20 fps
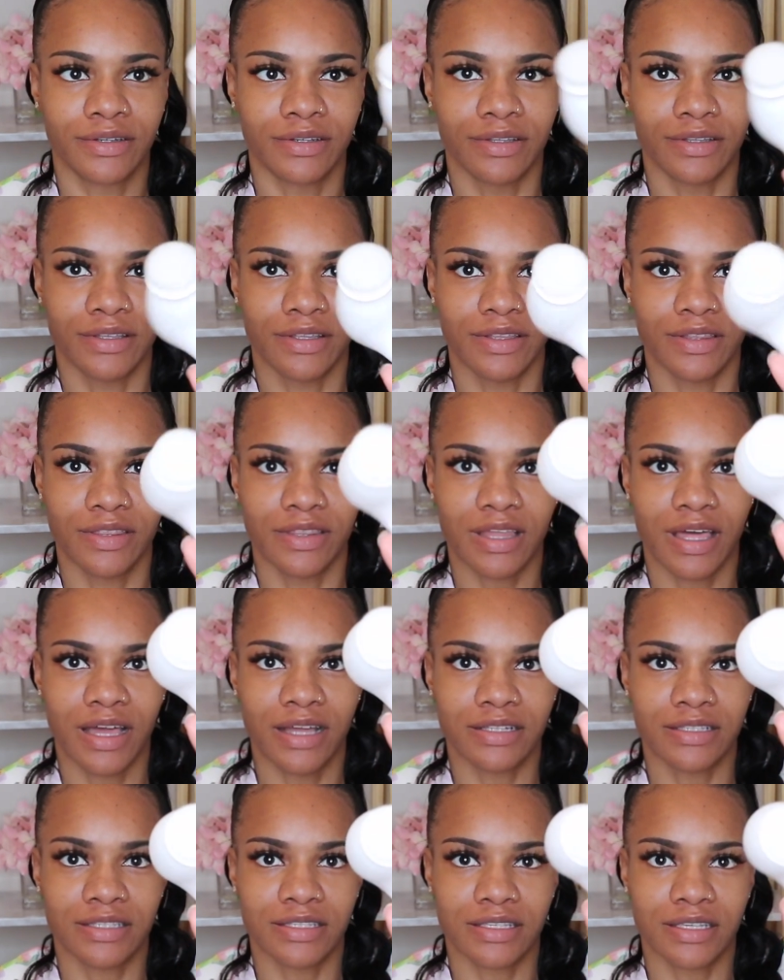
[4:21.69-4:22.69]
And
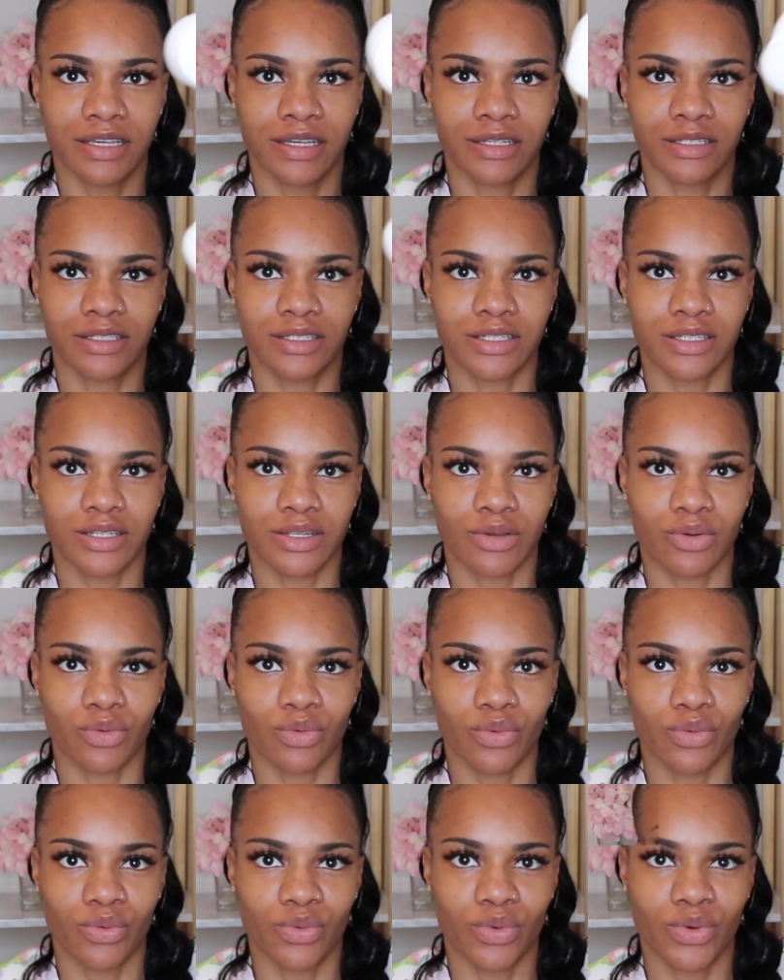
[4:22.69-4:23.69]
that's it.
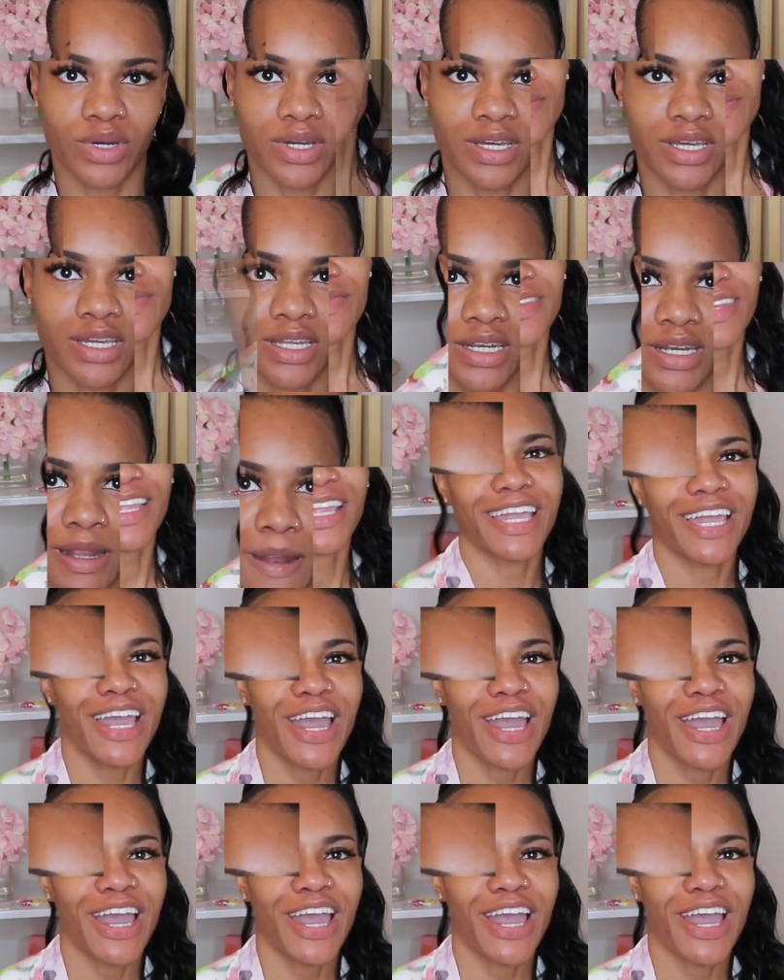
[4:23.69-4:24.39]
1.